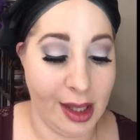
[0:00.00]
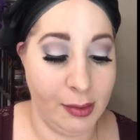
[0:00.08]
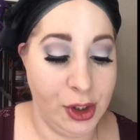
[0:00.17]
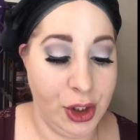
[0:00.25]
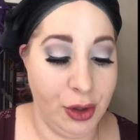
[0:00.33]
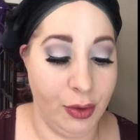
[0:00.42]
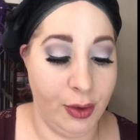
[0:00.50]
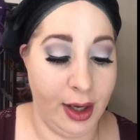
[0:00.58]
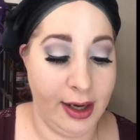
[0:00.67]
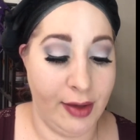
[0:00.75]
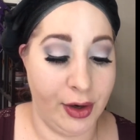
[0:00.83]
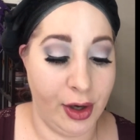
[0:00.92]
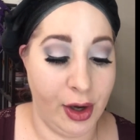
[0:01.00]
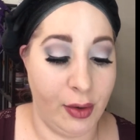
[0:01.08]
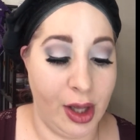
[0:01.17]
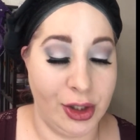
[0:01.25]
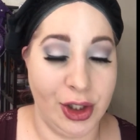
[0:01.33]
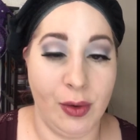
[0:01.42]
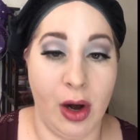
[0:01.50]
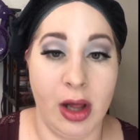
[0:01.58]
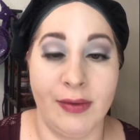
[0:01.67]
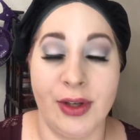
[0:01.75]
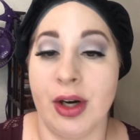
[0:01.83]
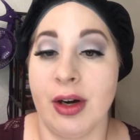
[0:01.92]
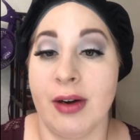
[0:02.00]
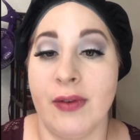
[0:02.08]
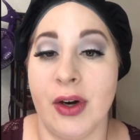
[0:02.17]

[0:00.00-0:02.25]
And do another coat. I'll do all of the darker